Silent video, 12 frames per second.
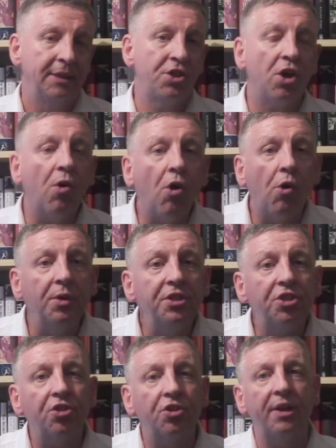Joe
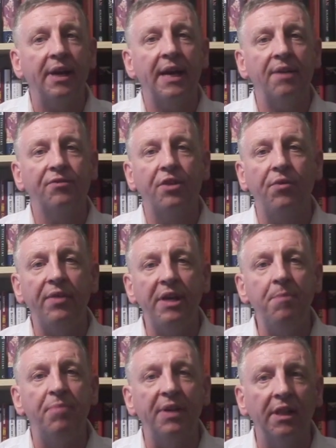Owens is going to have to
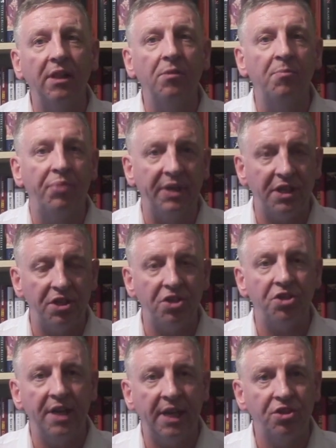rebuild
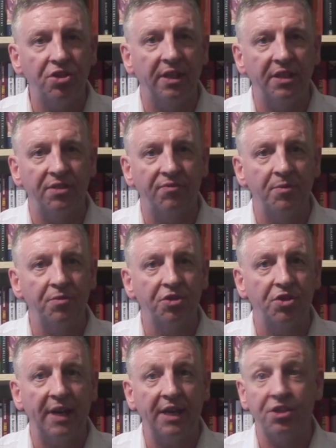British nationalism from
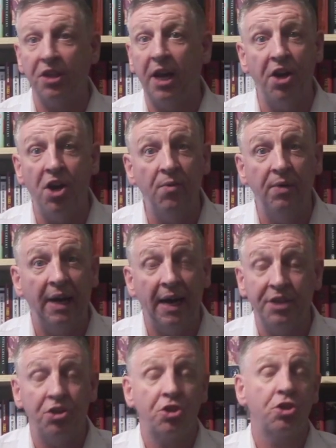scratch. I know,
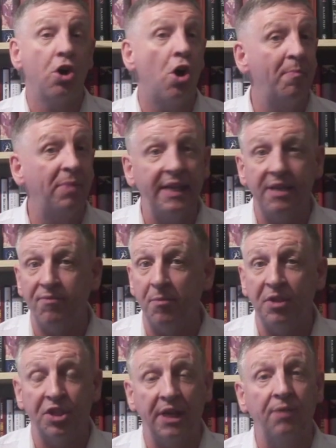I just can't believe it
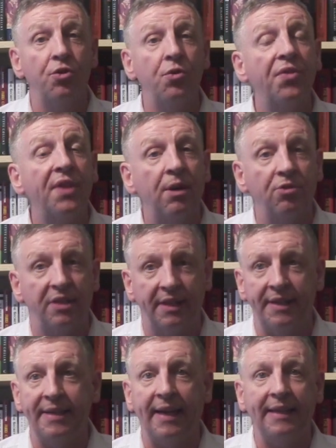myself,
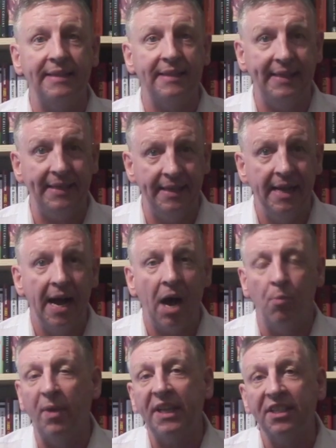2019.
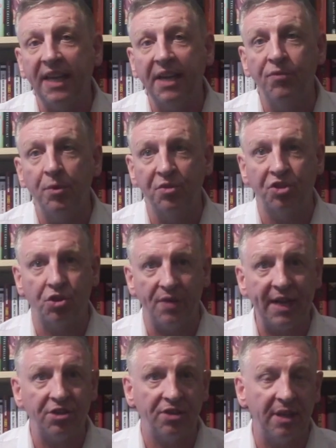And when I say from
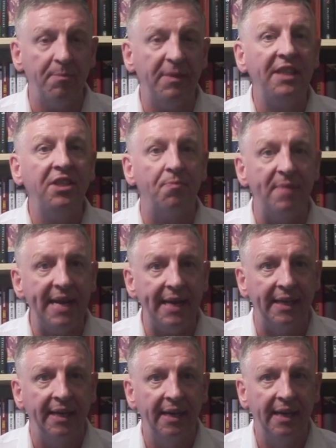scratch, that means
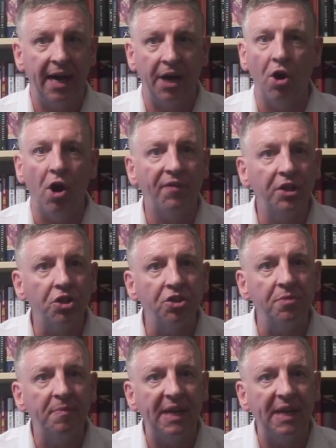me and half a dozen